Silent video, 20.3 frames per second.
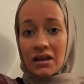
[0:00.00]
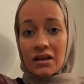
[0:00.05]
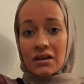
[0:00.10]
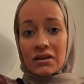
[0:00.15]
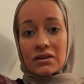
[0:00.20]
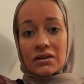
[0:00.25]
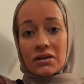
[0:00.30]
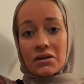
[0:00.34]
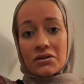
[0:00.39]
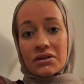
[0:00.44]

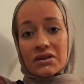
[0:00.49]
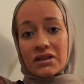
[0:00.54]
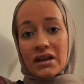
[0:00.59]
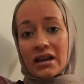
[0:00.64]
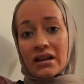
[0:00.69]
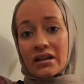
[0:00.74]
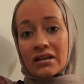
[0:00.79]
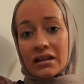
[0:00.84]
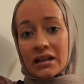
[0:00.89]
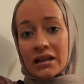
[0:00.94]
So
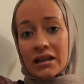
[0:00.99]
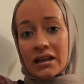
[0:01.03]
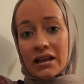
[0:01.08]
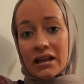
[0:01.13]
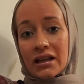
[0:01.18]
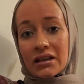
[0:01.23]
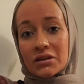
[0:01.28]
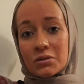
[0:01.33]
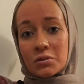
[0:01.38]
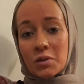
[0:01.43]
Saturday
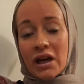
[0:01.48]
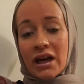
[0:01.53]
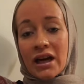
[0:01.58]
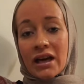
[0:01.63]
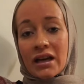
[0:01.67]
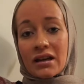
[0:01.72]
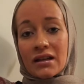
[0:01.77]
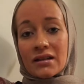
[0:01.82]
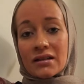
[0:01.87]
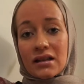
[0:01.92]
in
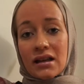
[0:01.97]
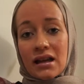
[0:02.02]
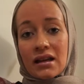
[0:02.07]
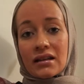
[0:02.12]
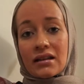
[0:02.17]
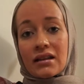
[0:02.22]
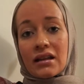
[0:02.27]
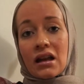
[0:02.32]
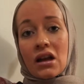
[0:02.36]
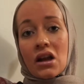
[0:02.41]
Dubai is like
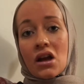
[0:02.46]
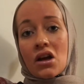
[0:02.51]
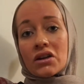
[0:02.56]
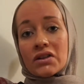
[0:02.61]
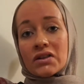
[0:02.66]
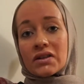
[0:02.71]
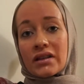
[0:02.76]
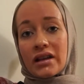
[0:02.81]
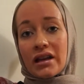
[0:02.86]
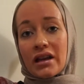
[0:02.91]
the
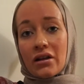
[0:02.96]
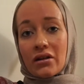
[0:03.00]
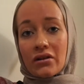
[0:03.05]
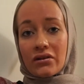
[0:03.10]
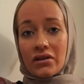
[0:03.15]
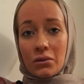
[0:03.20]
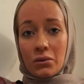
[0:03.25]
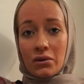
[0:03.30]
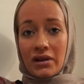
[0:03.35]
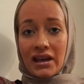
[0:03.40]
last day of
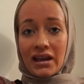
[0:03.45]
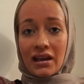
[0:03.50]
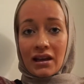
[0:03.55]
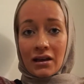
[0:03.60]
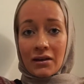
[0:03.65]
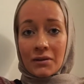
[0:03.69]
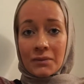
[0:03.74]
the week.